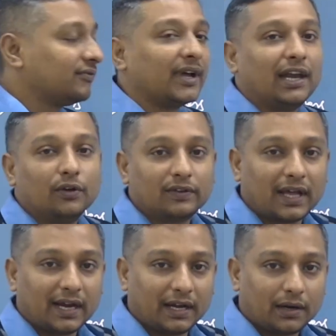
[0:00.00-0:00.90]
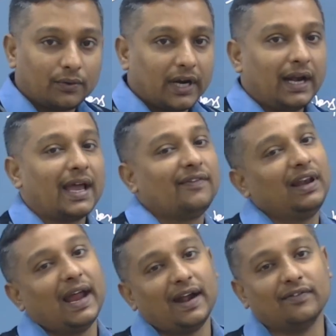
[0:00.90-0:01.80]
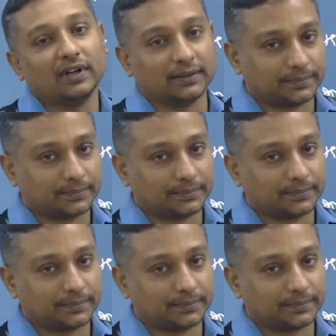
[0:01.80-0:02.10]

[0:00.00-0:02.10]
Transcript: values are included, I will add 1.